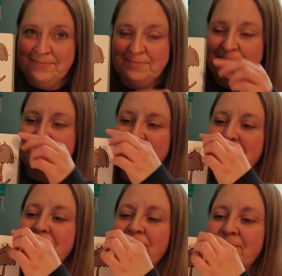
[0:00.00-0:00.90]

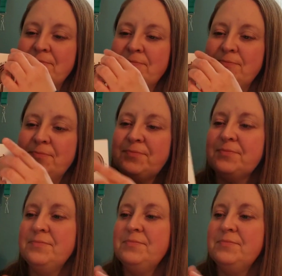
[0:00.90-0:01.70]
Nobody speaks.